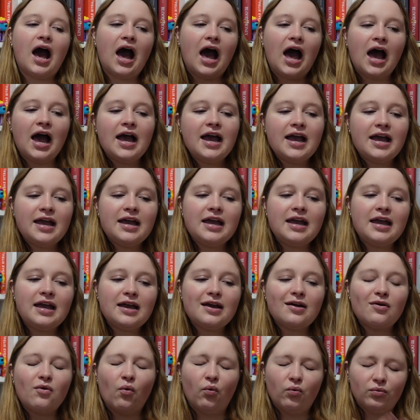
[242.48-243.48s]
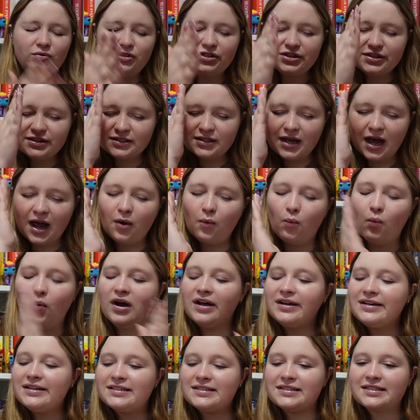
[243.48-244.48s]
I just, I
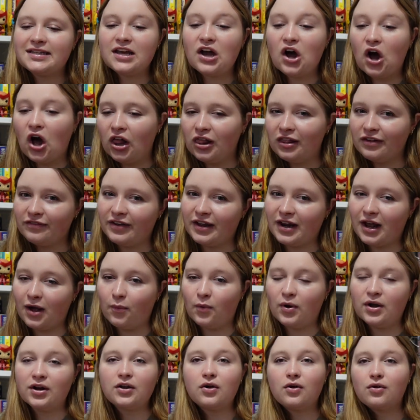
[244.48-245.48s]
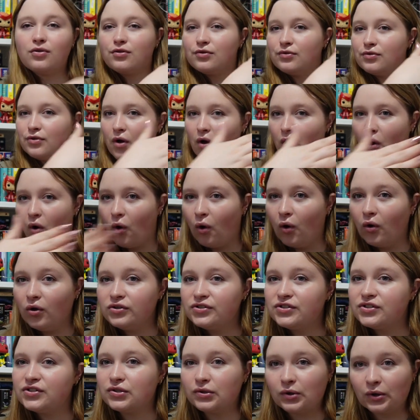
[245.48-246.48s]
want to see all of it. I want to go through the
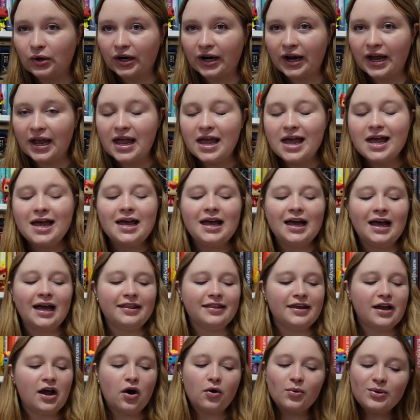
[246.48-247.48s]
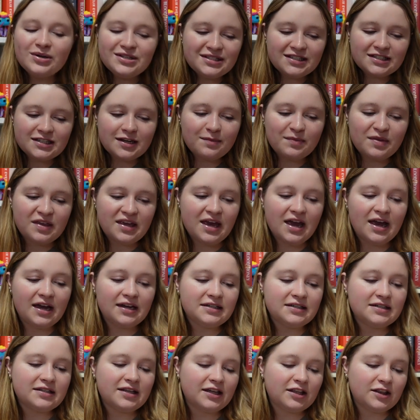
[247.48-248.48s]
whole story. And they always skip the
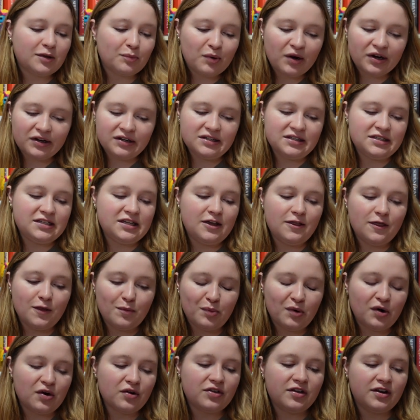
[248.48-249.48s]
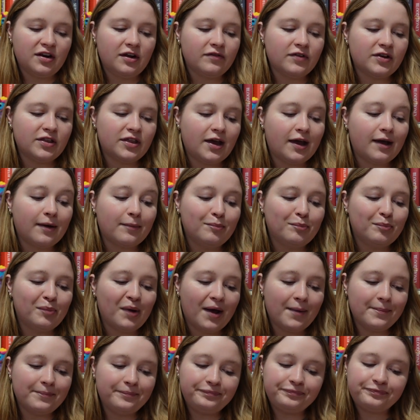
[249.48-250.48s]
end, like the pregnancy and the birth and everything.
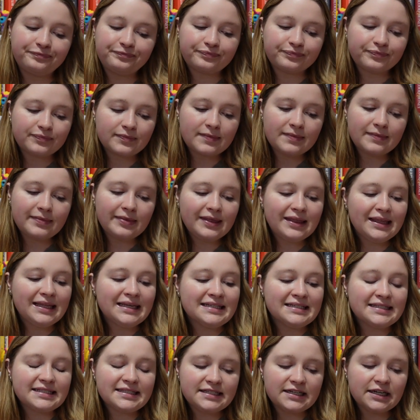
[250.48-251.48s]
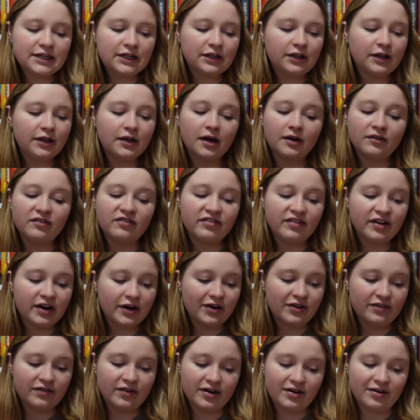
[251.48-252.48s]
But Still a
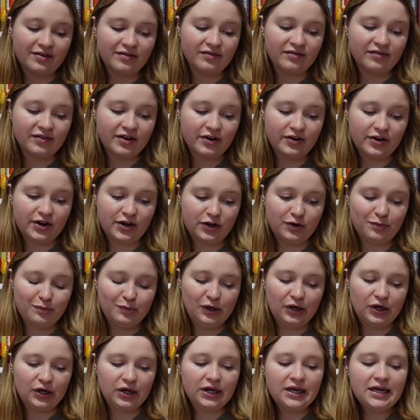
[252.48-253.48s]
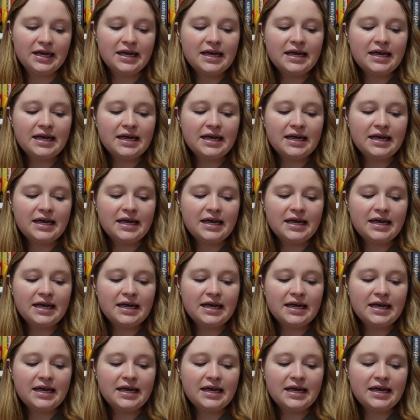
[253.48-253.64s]
very, very, very good book.